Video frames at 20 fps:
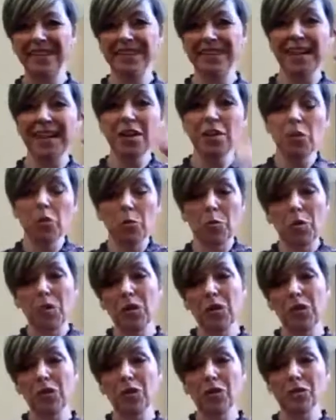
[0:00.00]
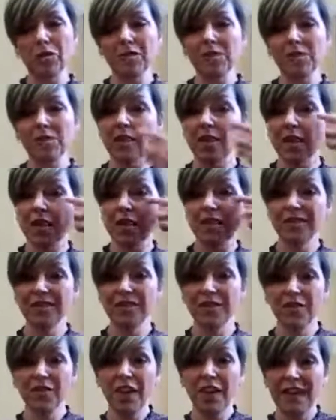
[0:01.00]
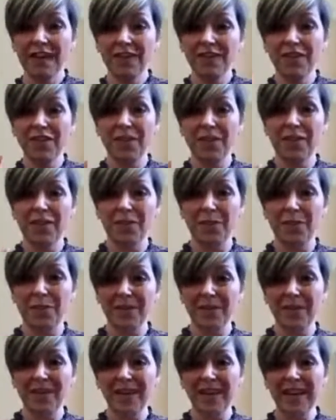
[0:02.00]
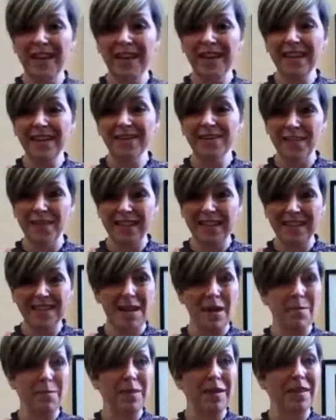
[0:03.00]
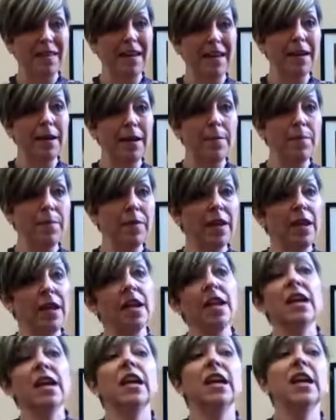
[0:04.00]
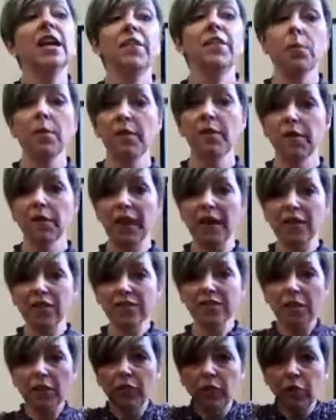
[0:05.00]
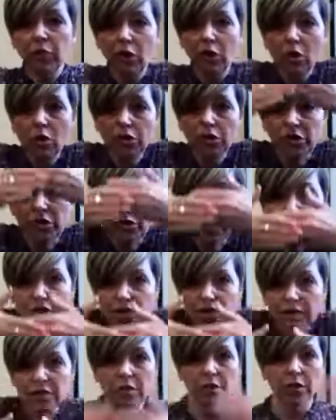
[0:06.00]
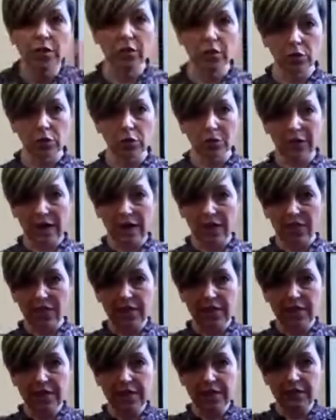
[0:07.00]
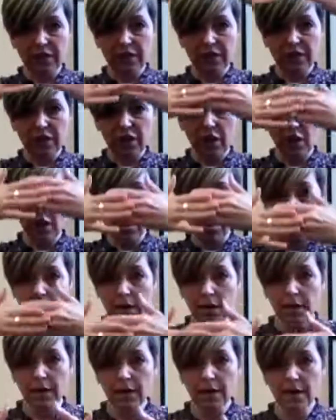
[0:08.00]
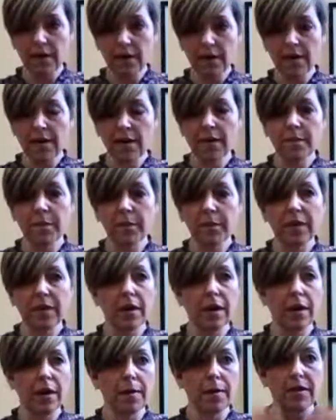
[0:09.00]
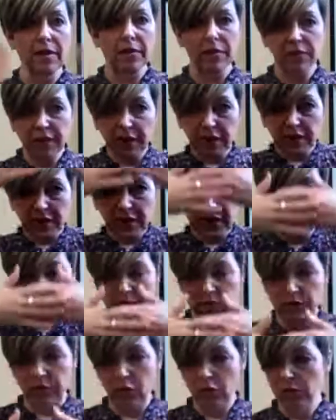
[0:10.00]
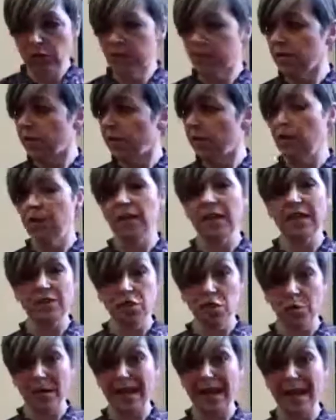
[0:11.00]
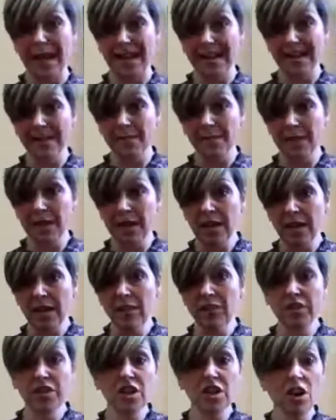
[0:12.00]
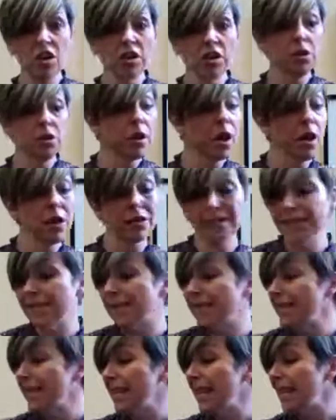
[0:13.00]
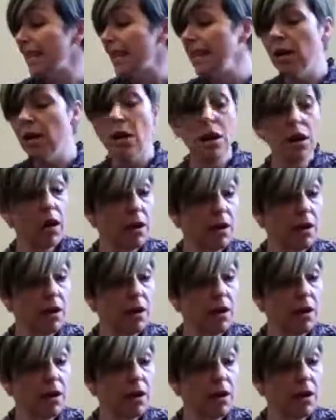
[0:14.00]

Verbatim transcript: I sail the world to find you. Okay, so that's that bit there. If you ever find yourself lost, so you're going to go like this with the dark. Um, if you find yourself lost, and there's you again in the dark, and you can't see, you